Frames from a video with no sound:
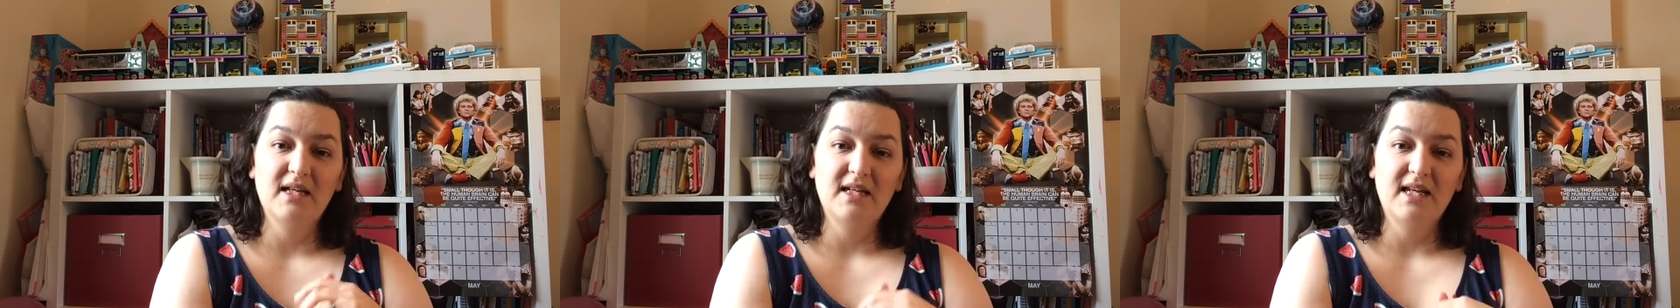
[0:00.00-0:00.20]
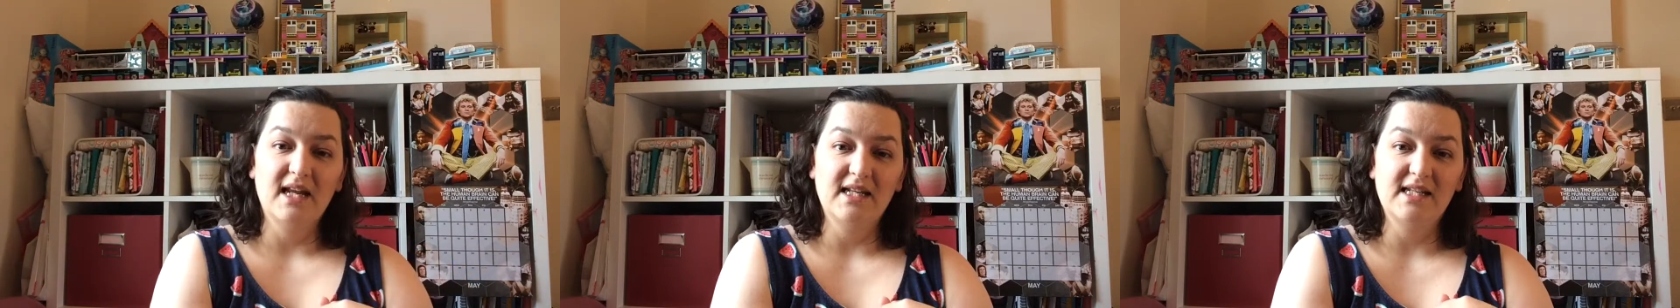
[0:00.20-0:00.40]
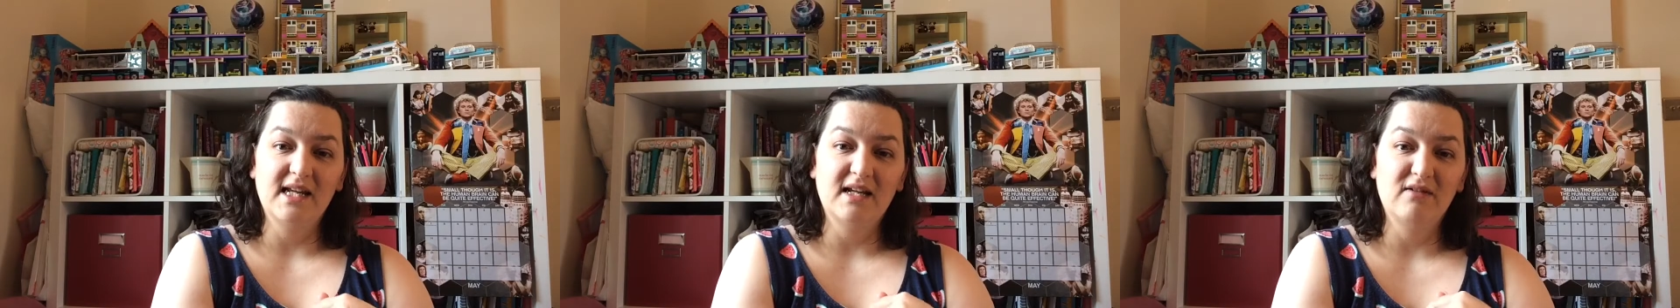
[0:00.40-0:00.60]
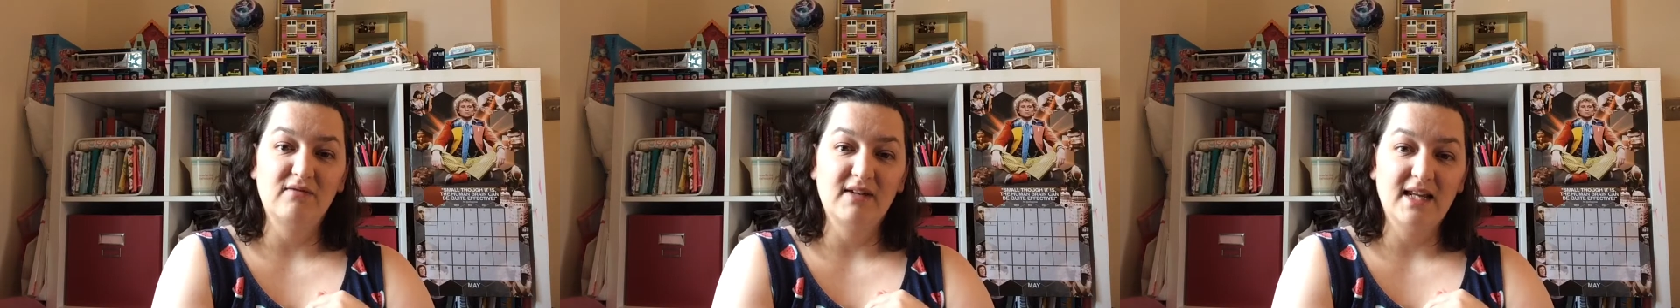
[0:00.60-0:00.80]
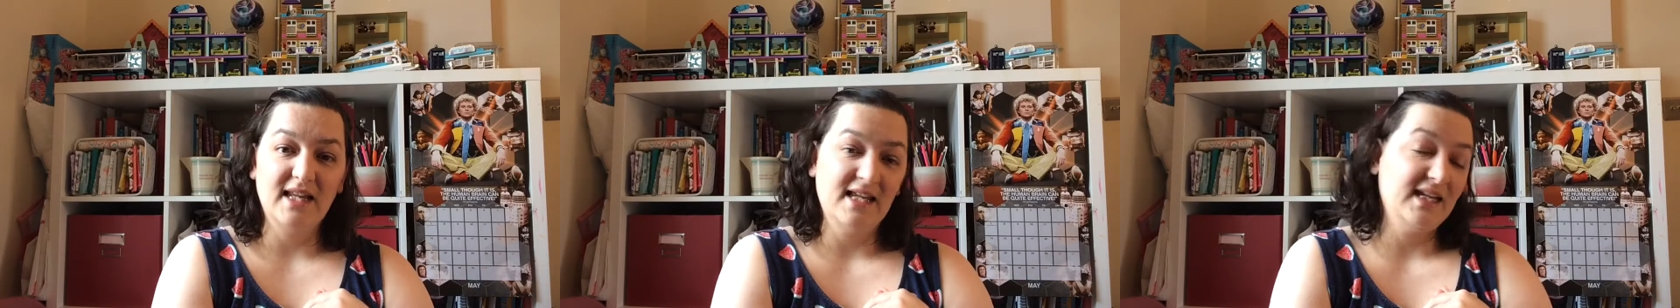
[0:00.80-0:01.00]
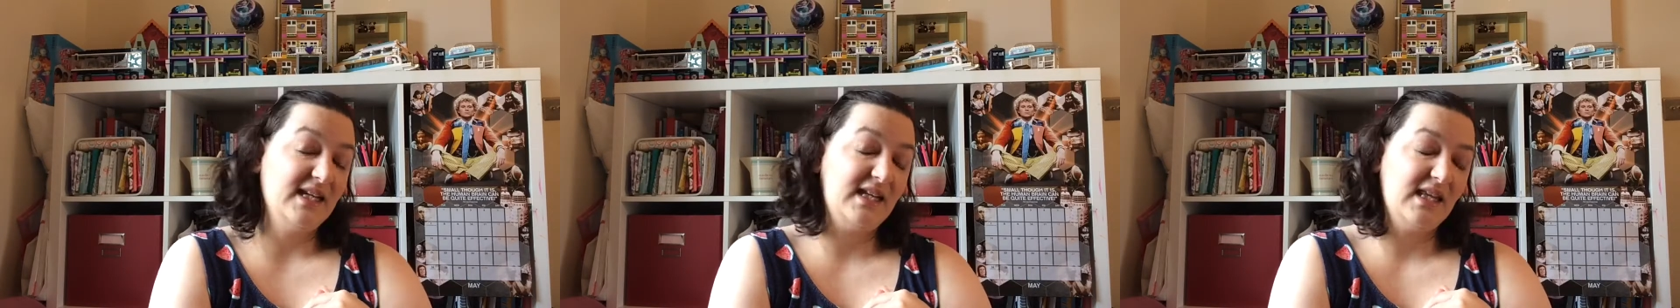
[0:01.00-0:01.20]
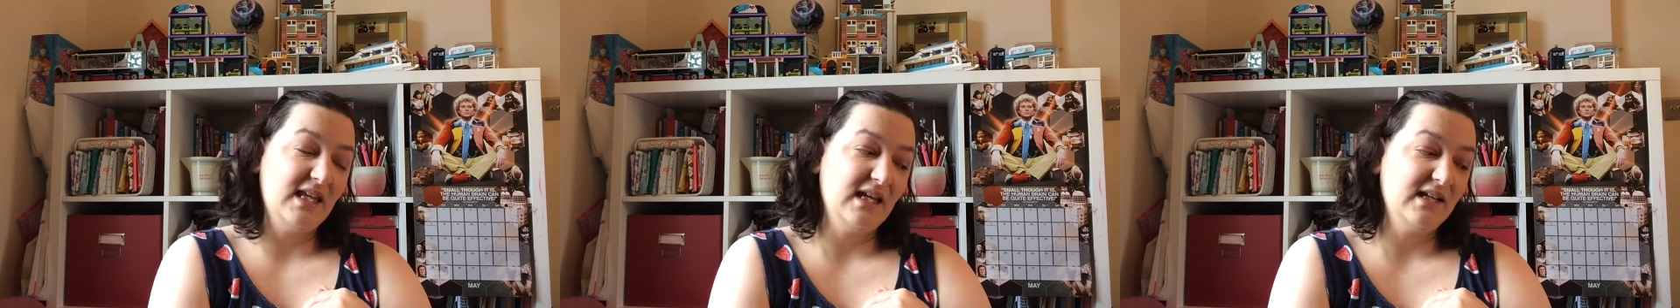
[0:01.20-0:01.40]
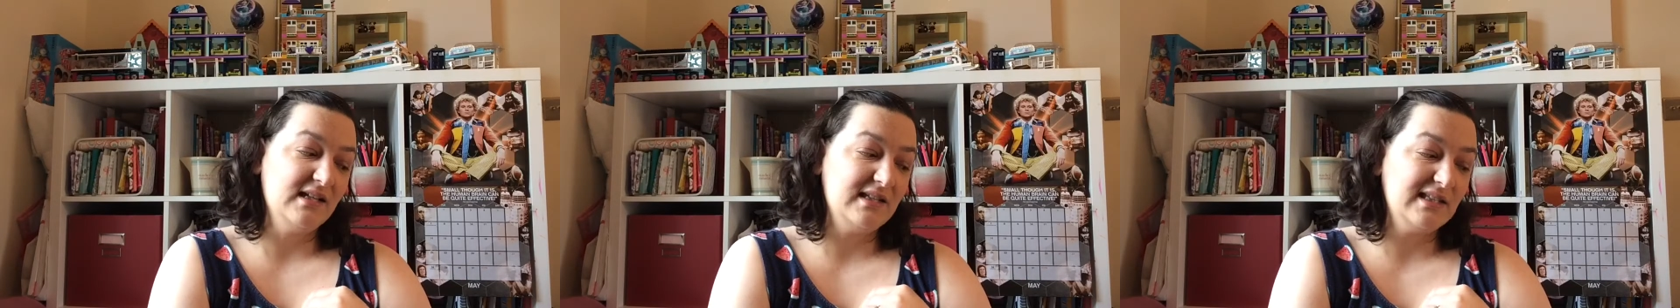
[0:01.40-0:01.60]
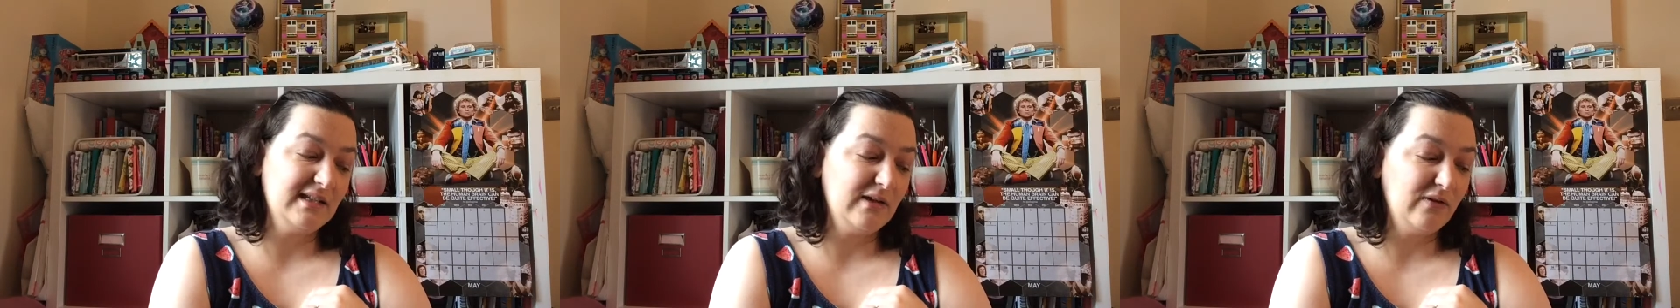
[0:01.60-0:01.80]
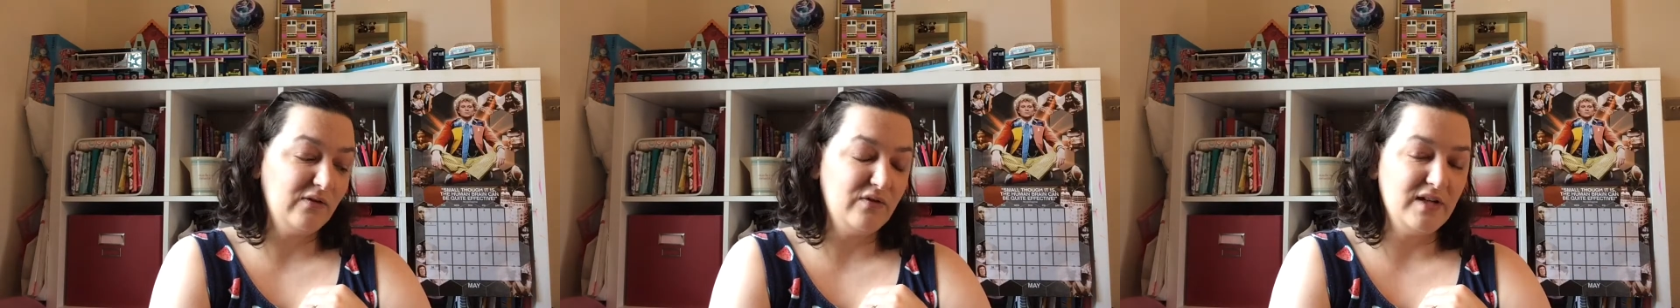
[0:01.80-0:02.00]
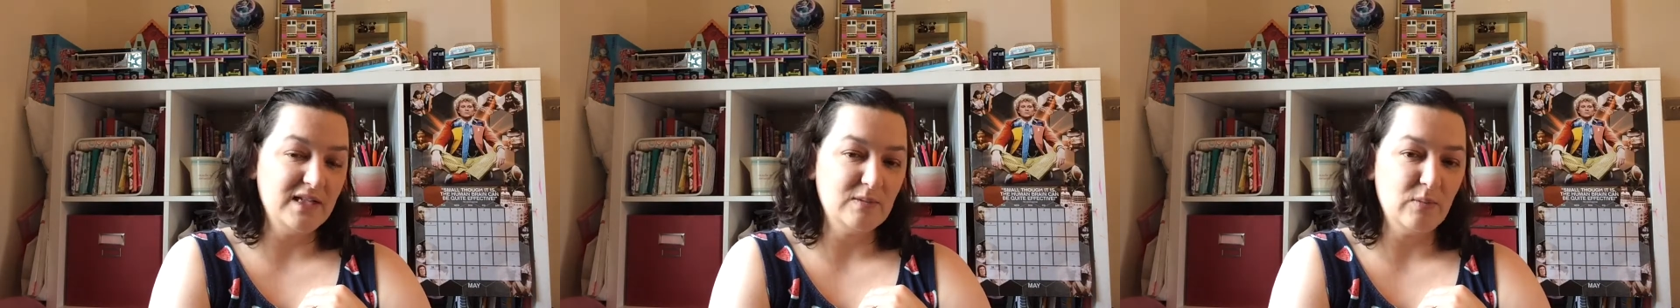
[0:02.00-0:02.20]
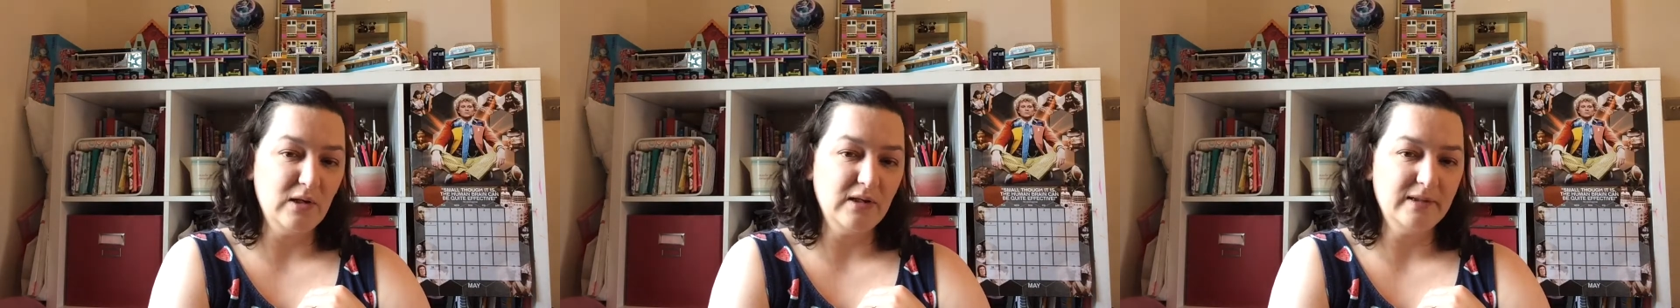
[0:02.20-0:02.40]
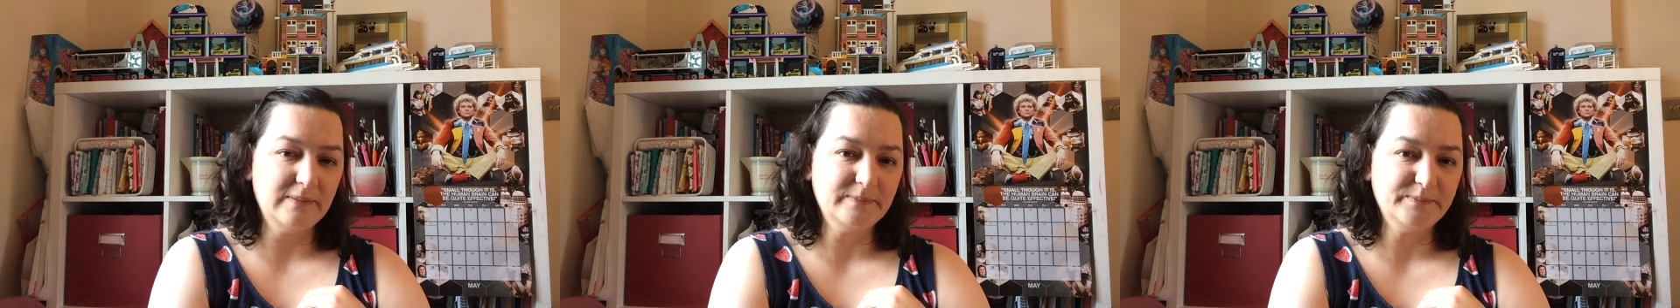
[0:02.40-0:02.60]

knitting related things on Facebook.